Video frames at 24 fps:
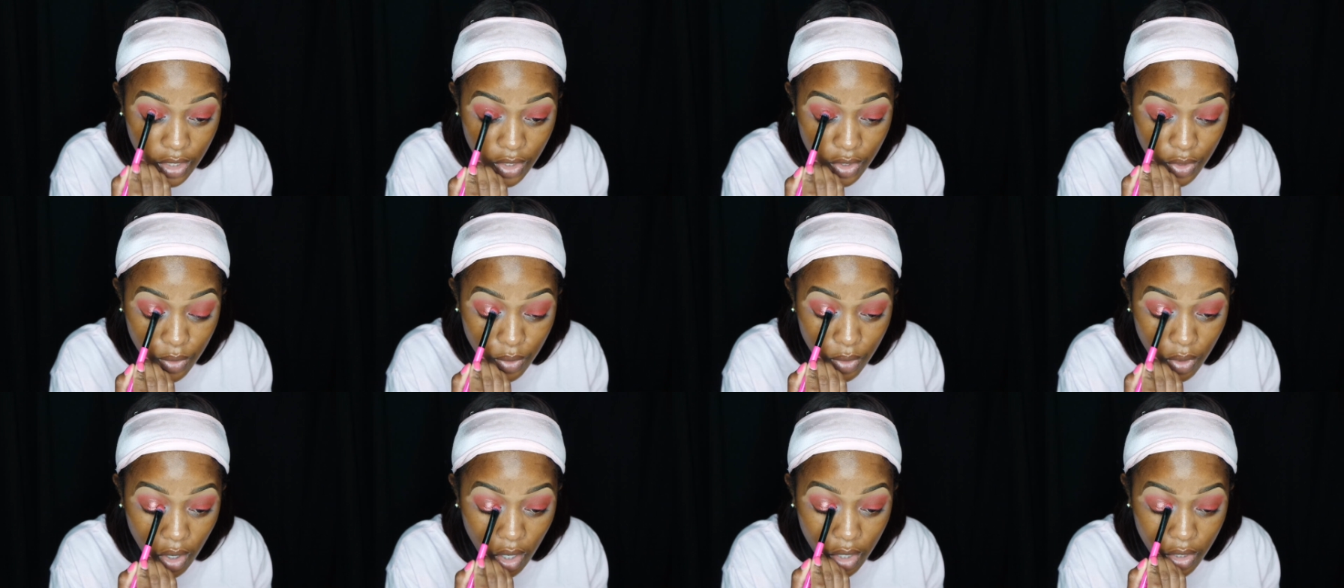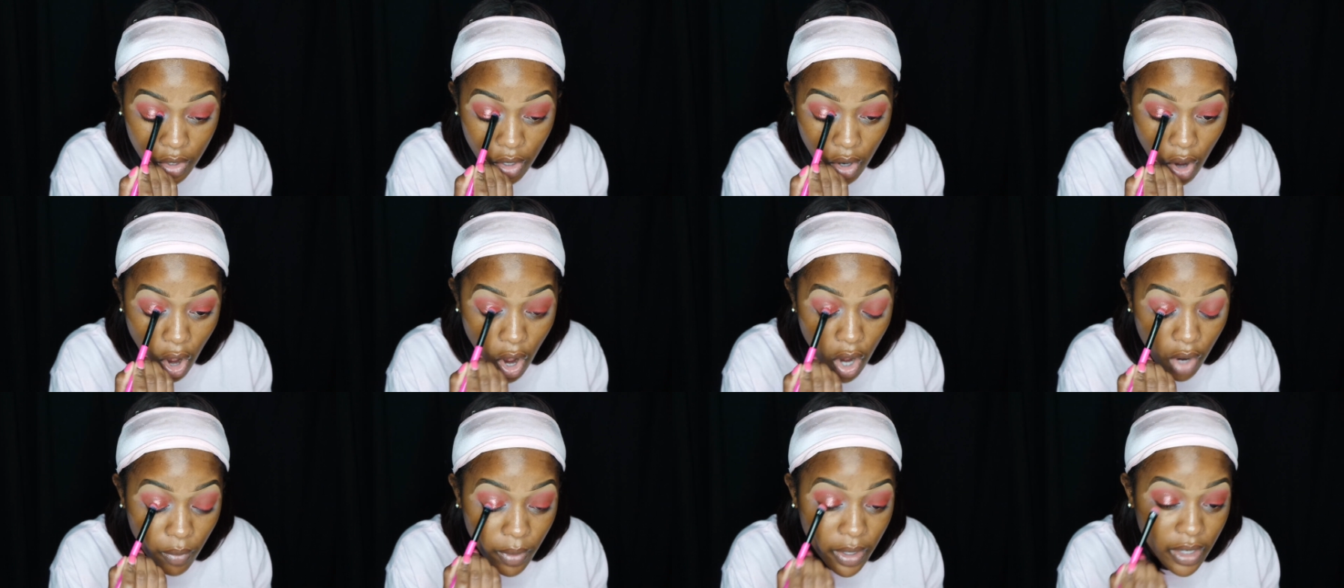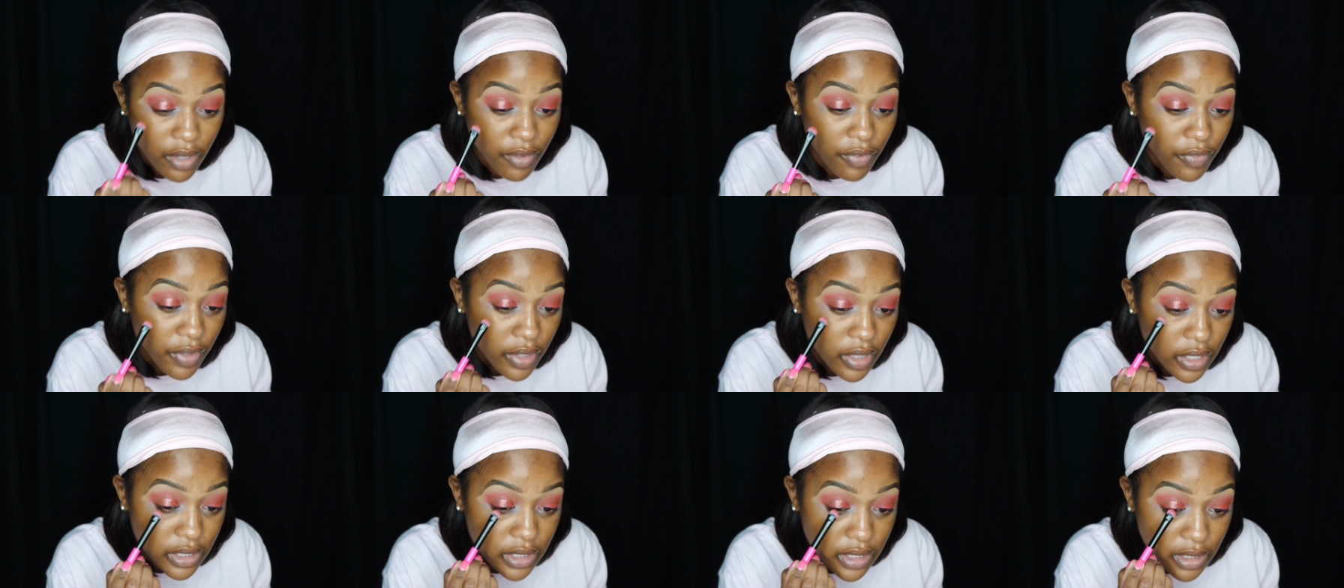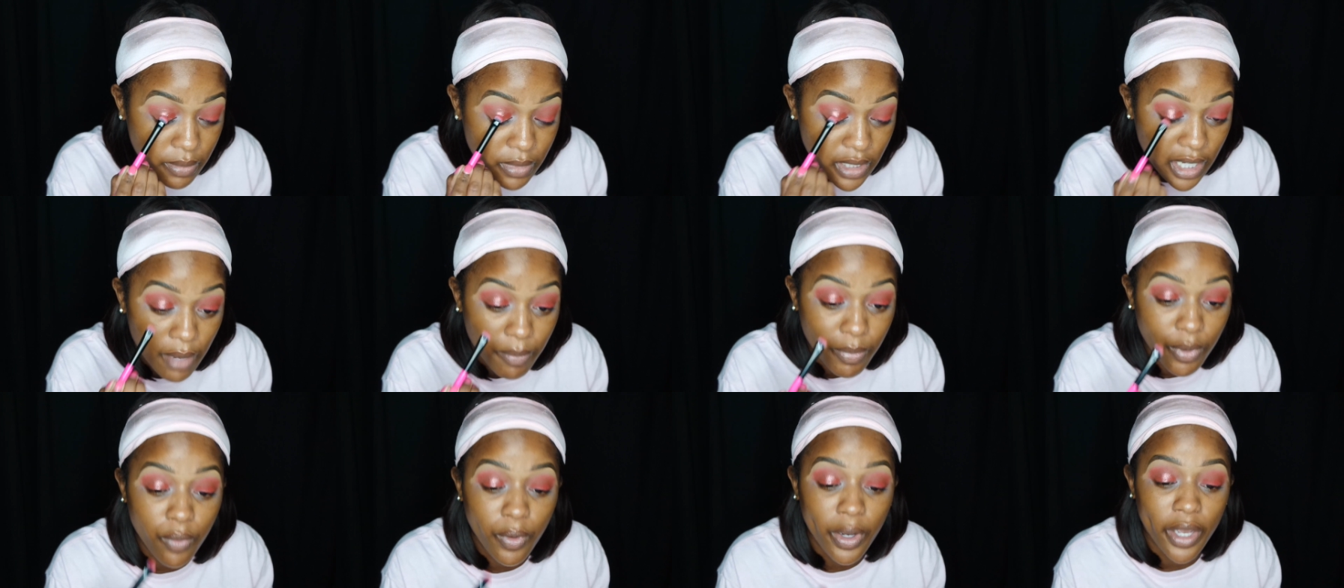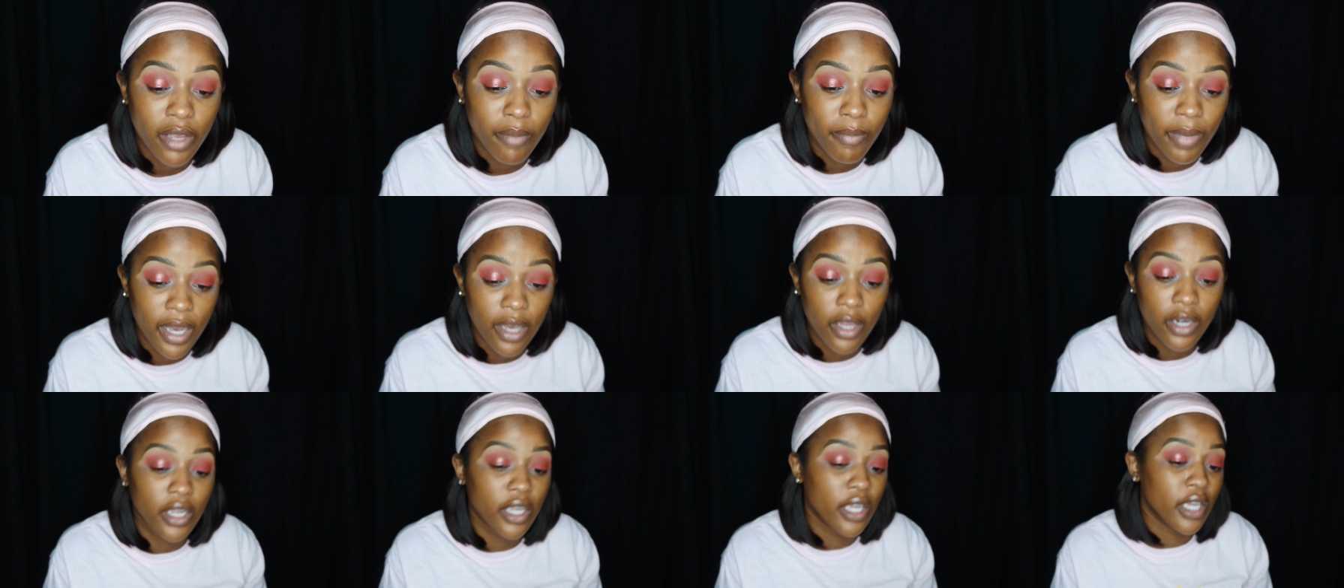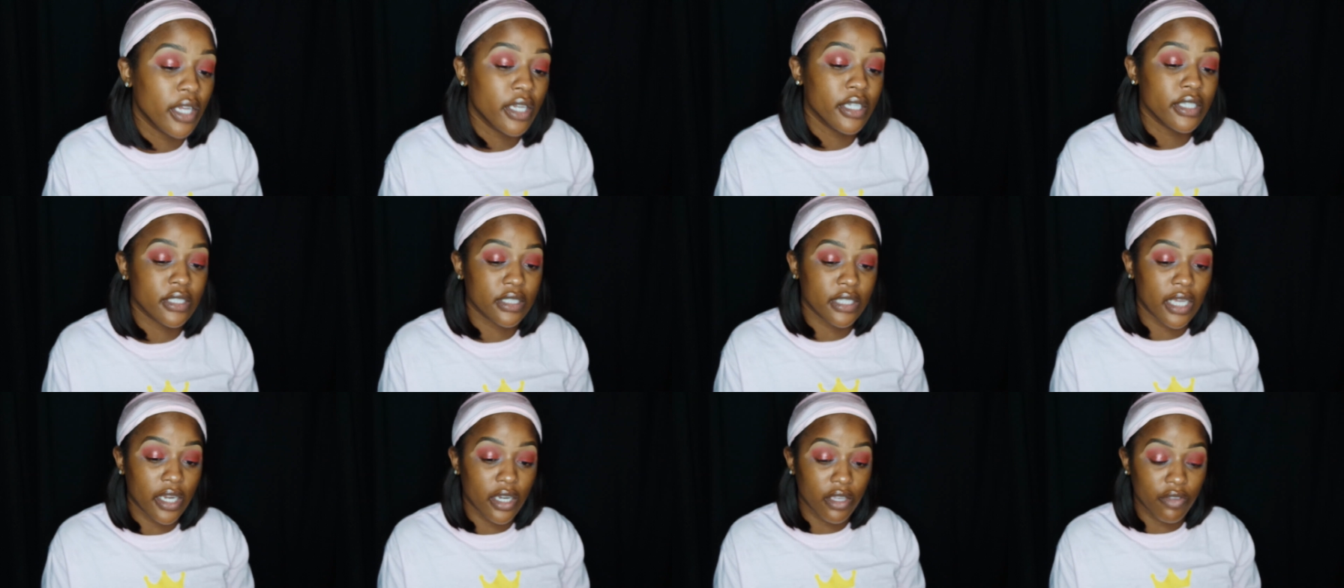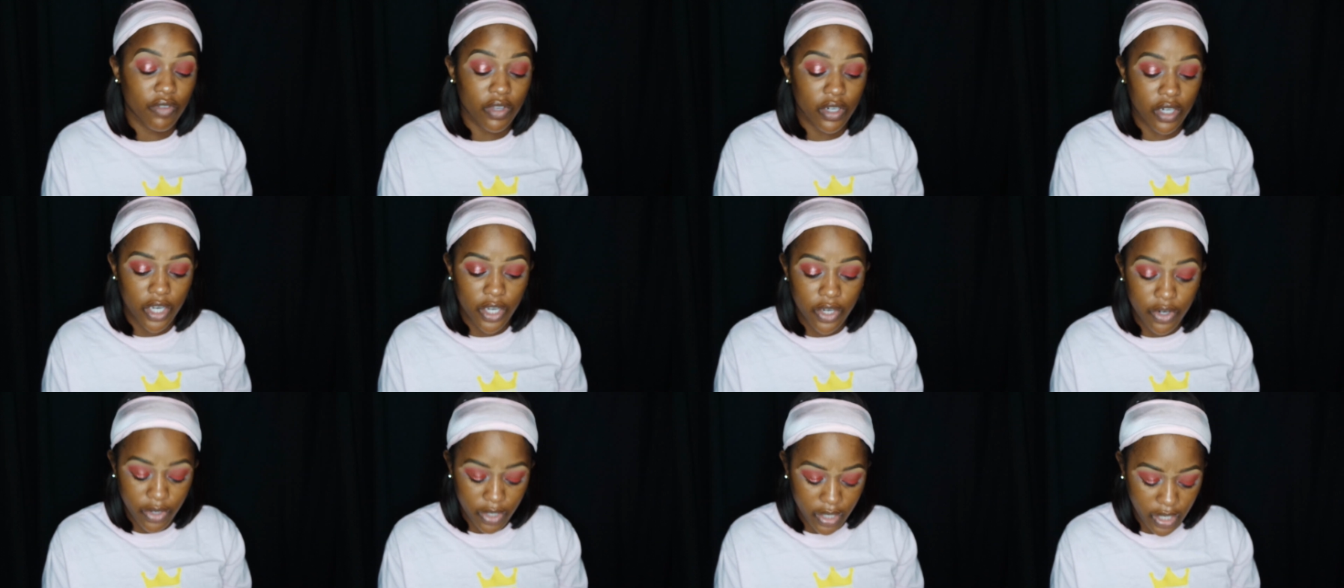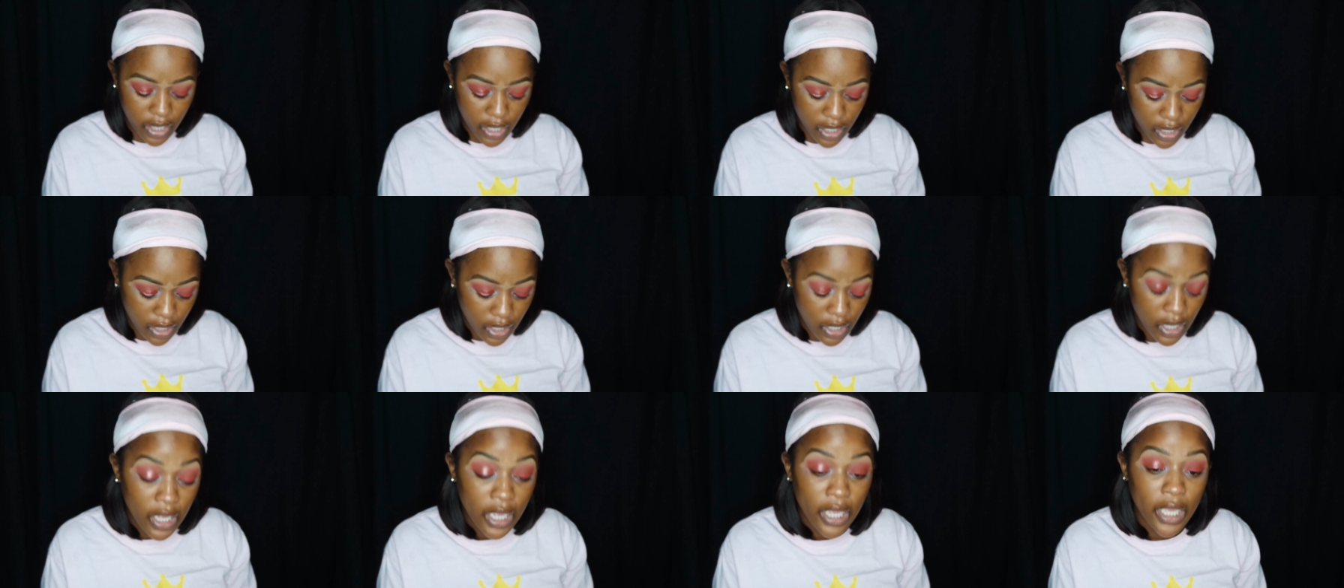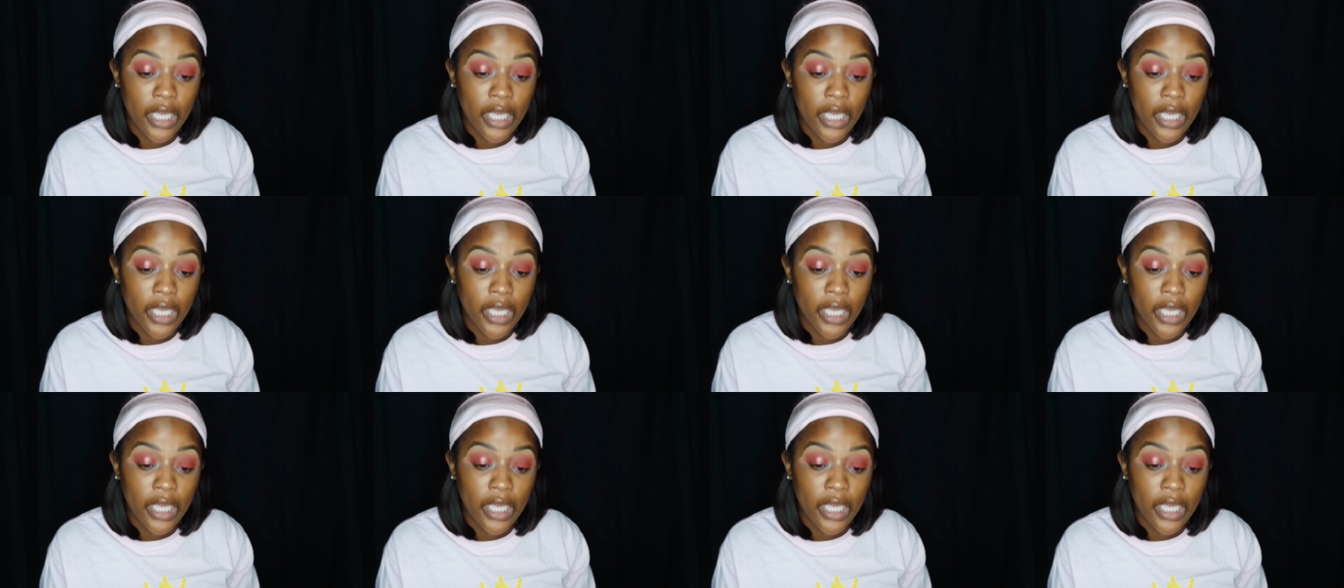and you're already feeling some type of way about it and it's not even here yet.